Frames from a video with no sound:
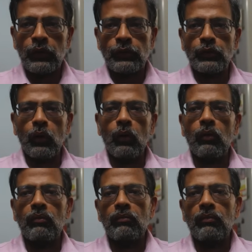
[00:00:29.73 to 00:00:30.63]

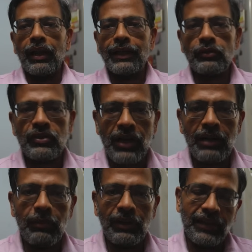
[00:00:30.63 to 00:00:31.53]
So I like to
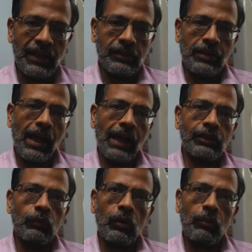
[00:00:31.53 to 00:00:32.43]
start by saying that
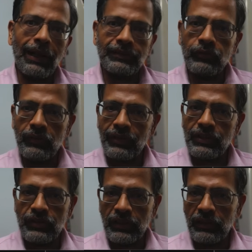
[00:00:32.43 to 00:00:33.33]
active or passive
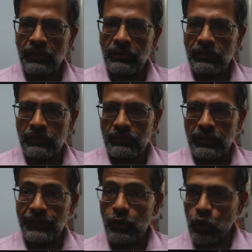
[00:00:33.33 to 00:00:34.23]
investing
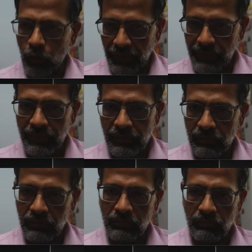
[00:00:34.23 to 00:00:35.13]
is a choice.
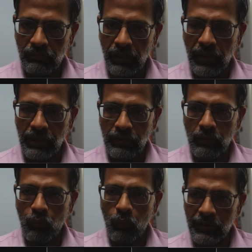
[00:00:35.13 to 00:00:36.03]
And
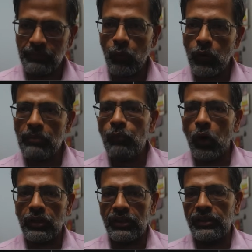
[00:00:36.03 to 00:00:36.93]
what is more
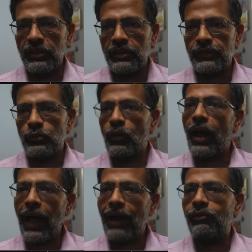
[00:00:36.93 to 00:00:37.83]
important is to
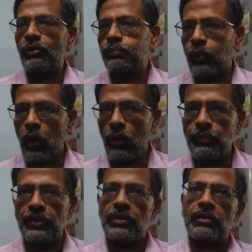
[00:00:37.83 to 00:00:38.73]
have a
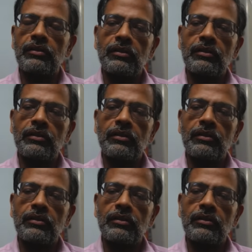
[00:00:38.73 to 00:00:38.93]
proper